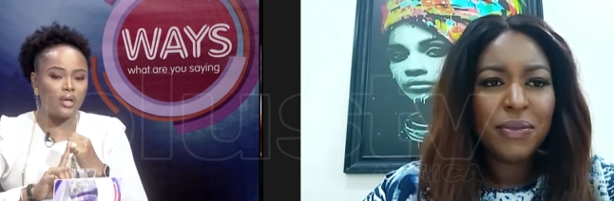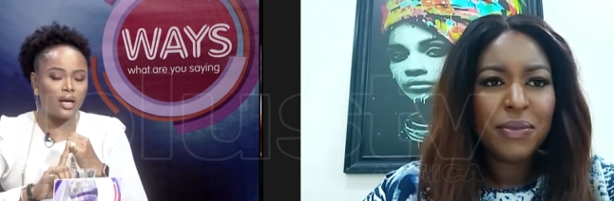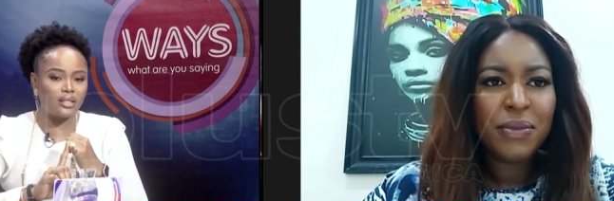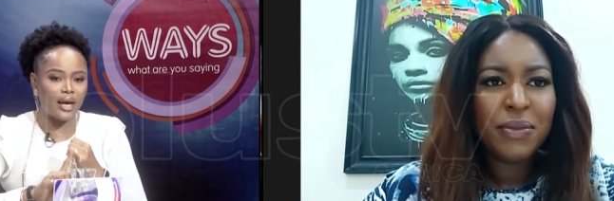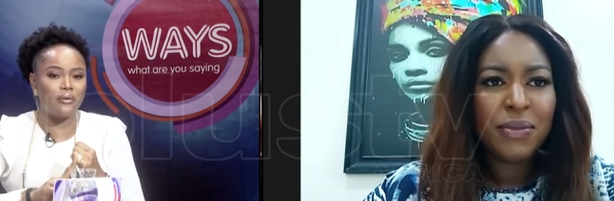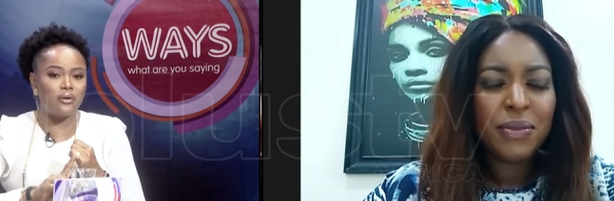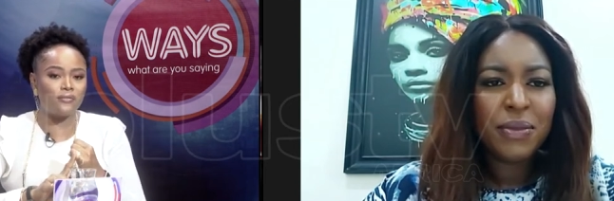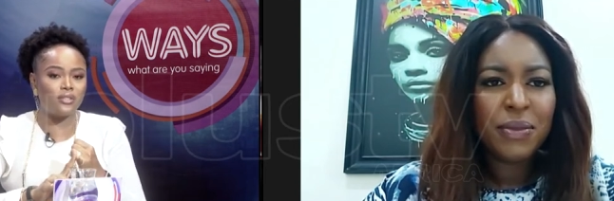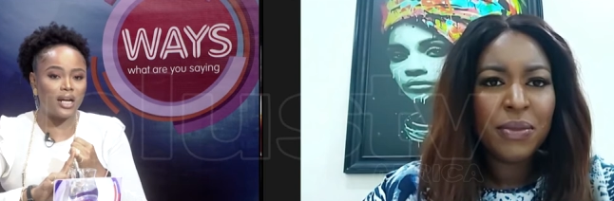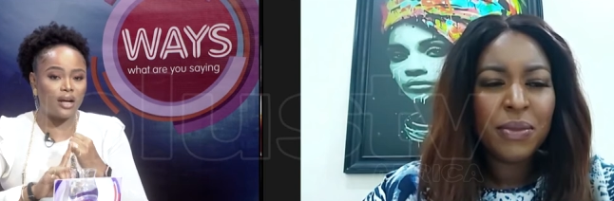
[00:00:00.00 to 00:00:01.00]

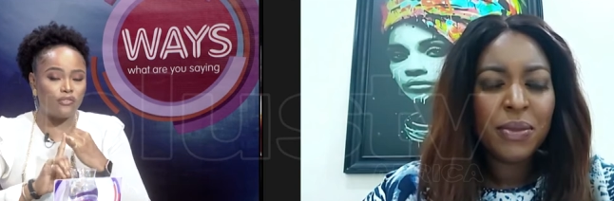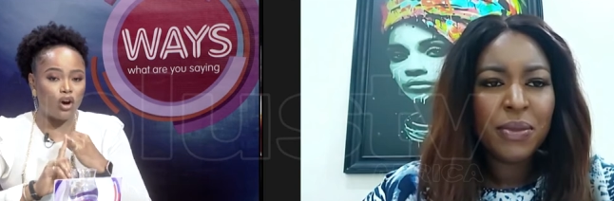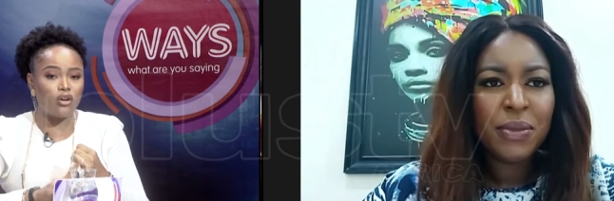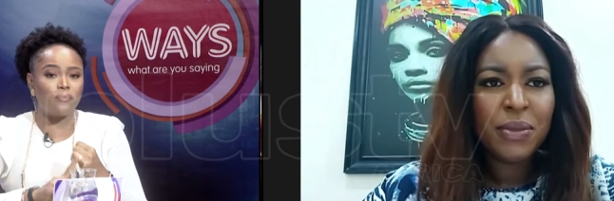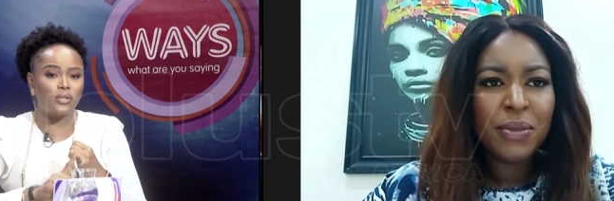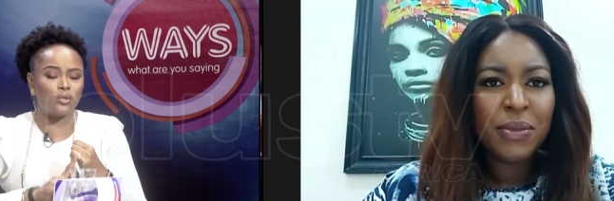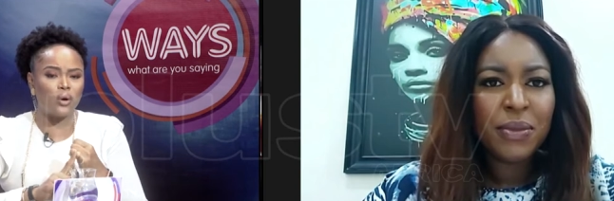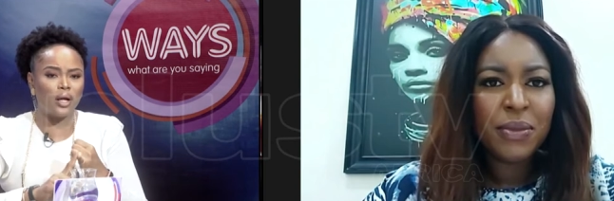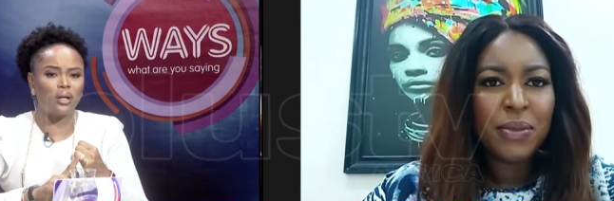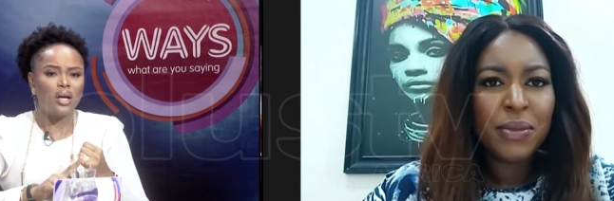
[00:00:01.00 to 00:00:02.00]
Speaker 1: tariffs that have gone up as
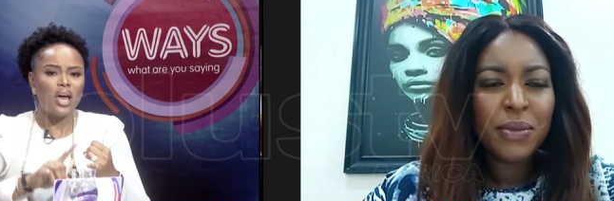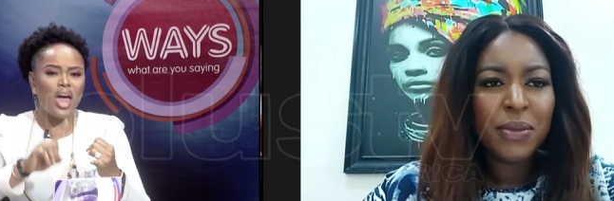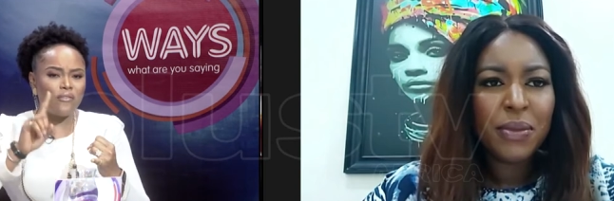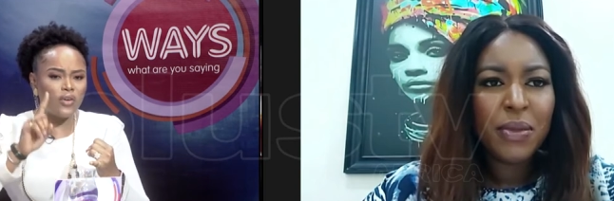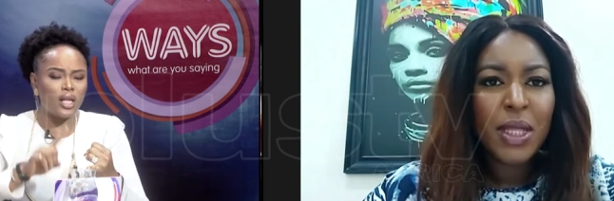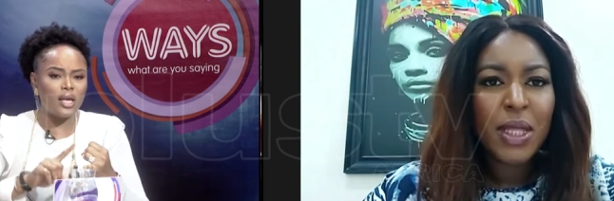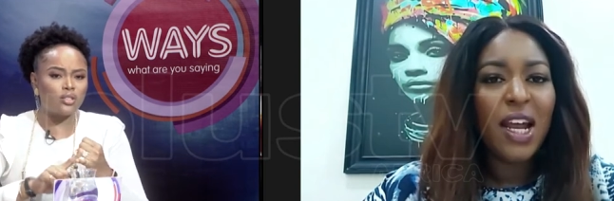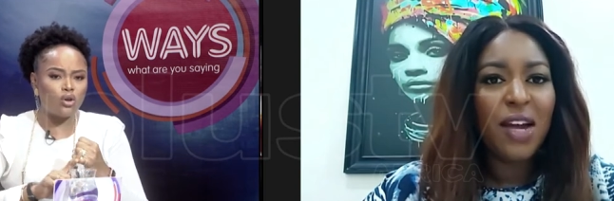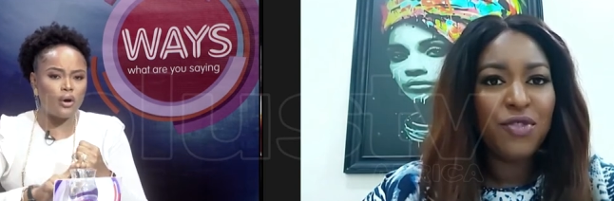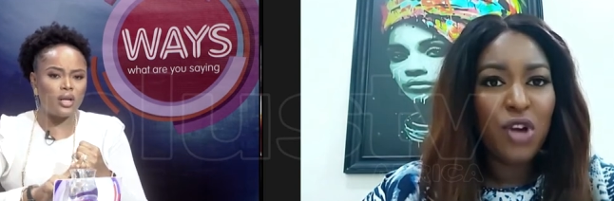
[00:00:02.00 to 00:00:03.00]
well. Everything
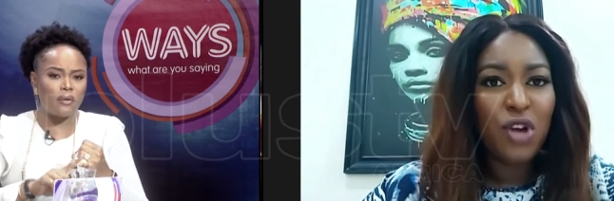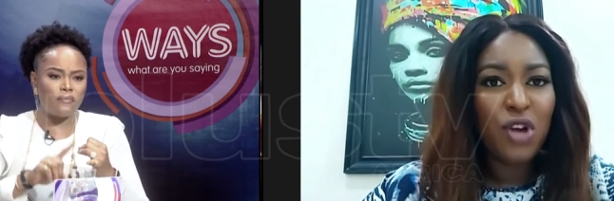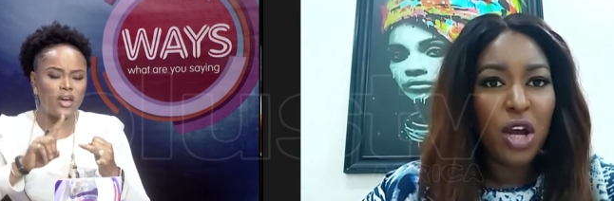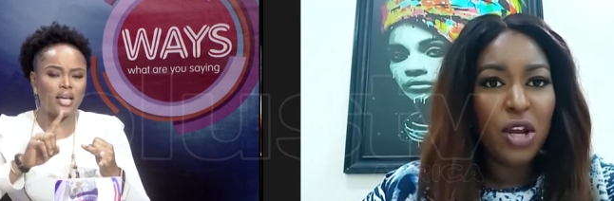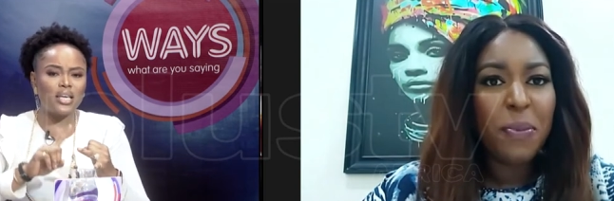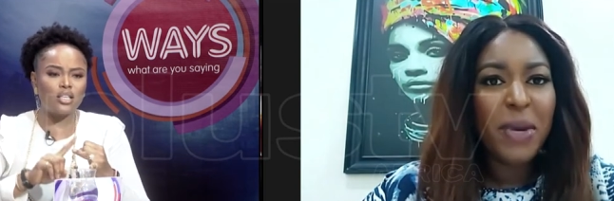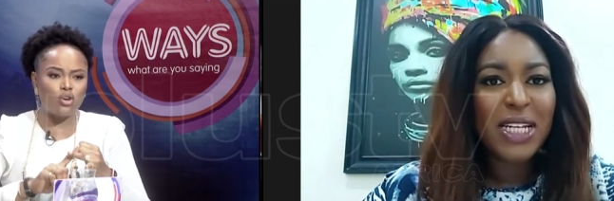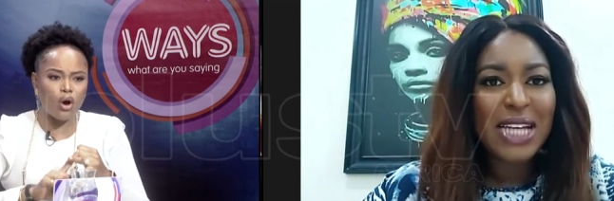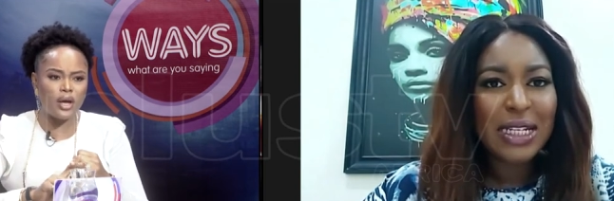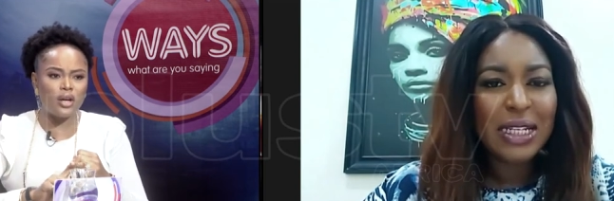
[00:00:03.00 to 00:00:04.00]
is going up. VAT is
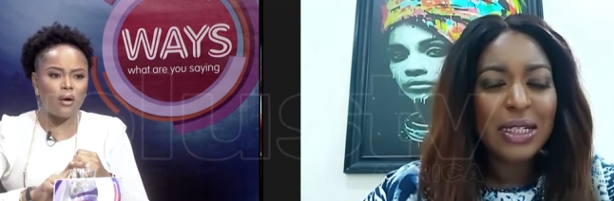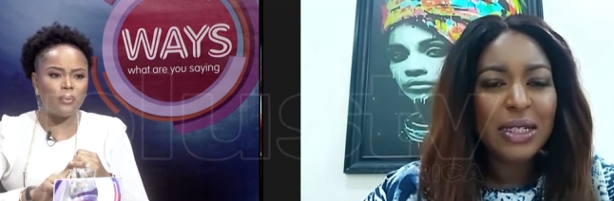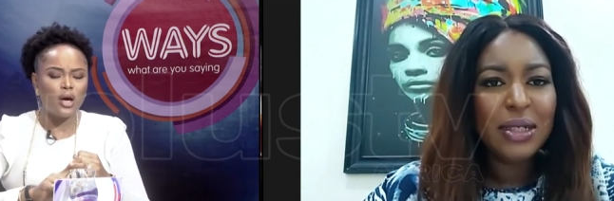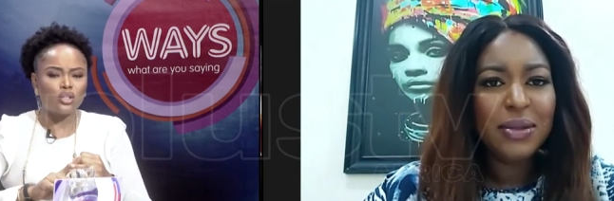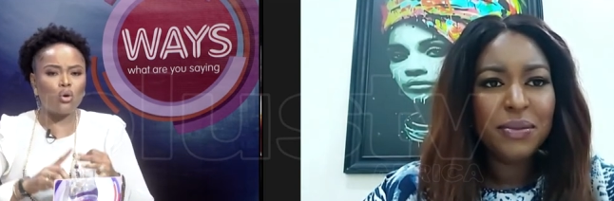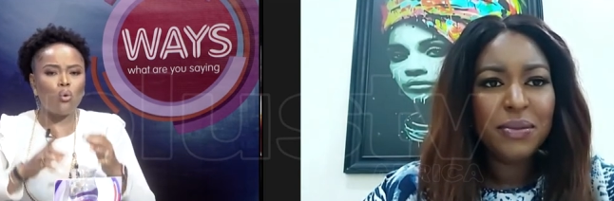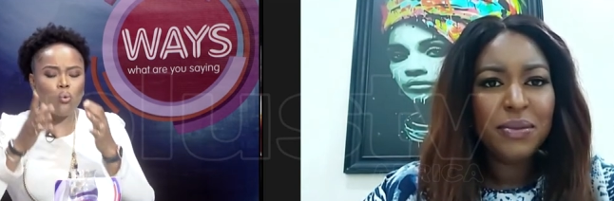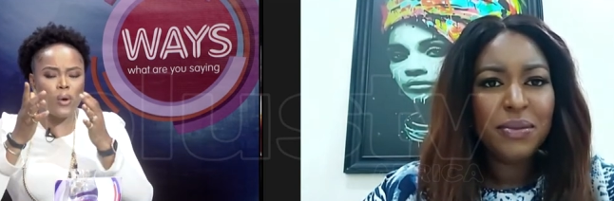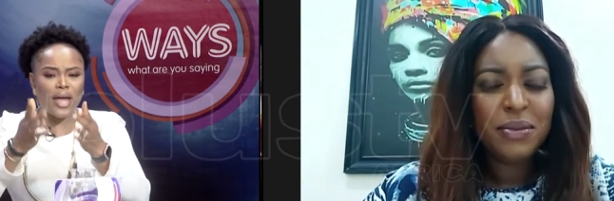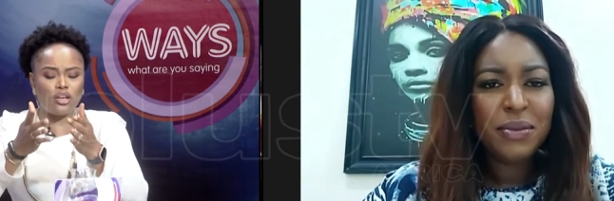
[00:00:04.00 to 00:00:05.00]
going up. So
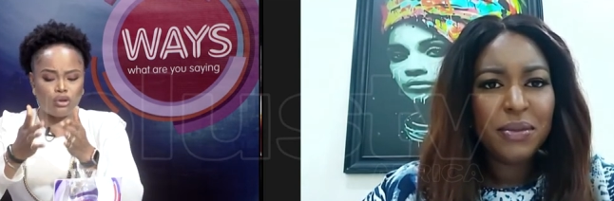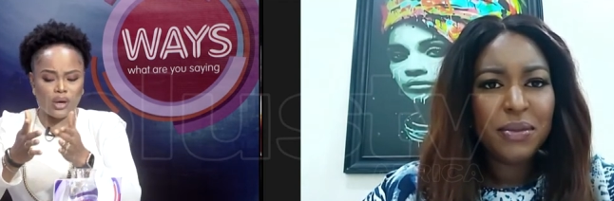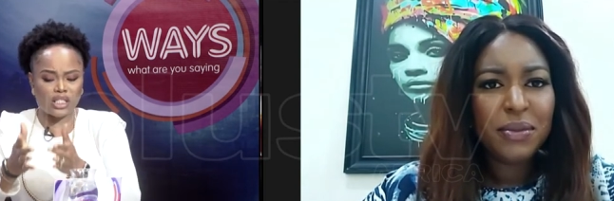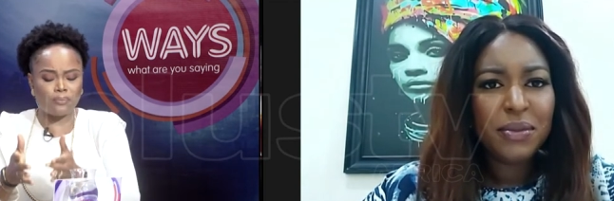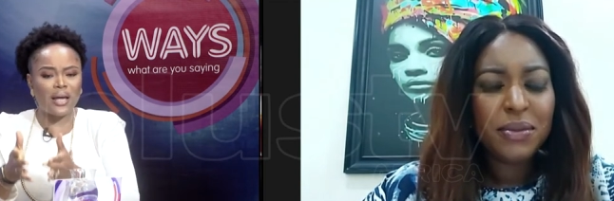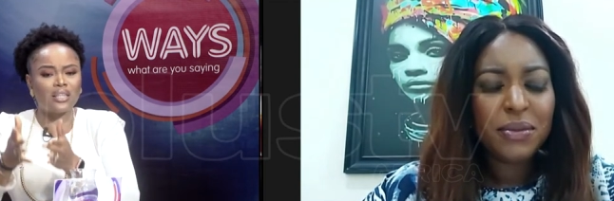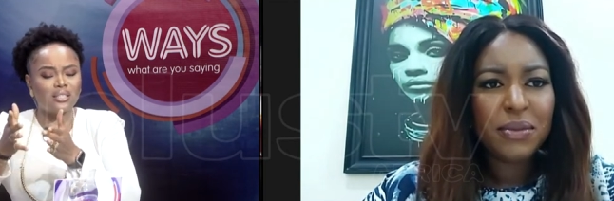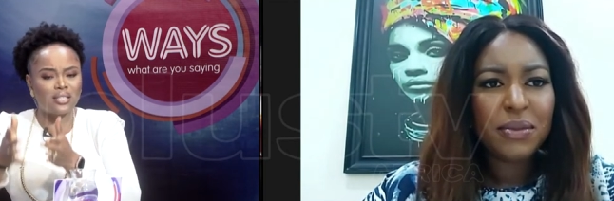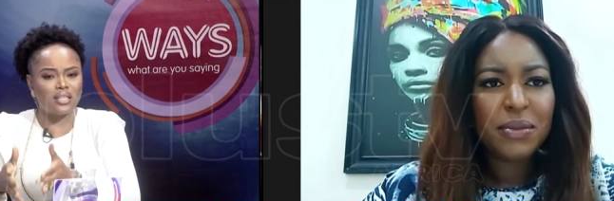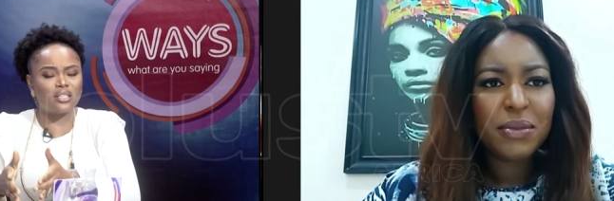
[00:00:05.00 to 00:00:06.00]
where do you expect the
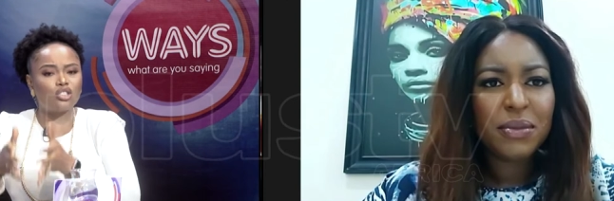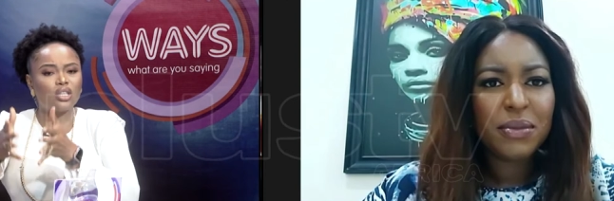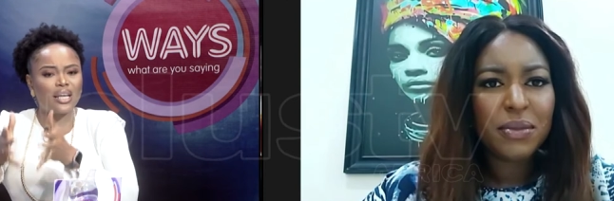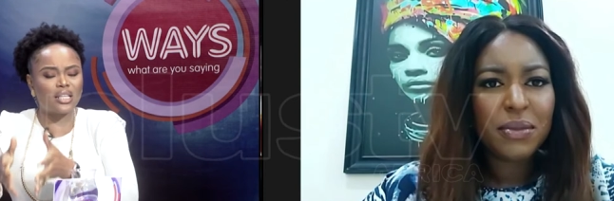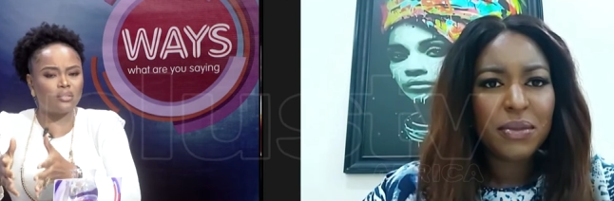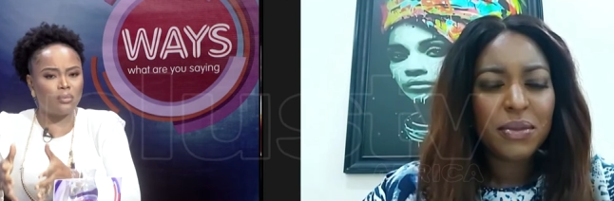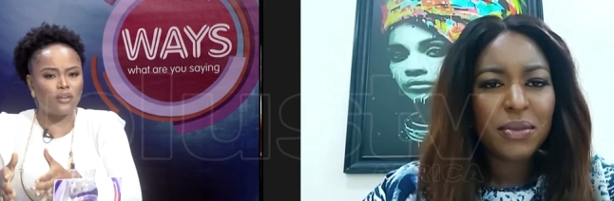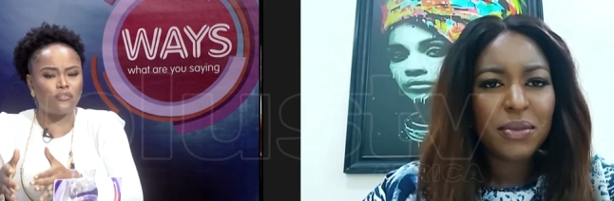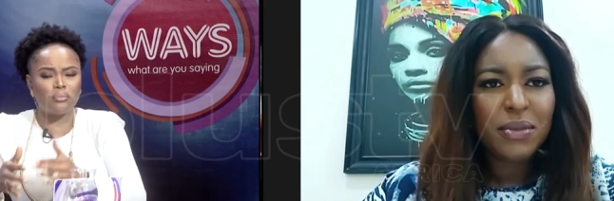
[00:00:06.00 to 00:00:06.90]
citizens to get this money from?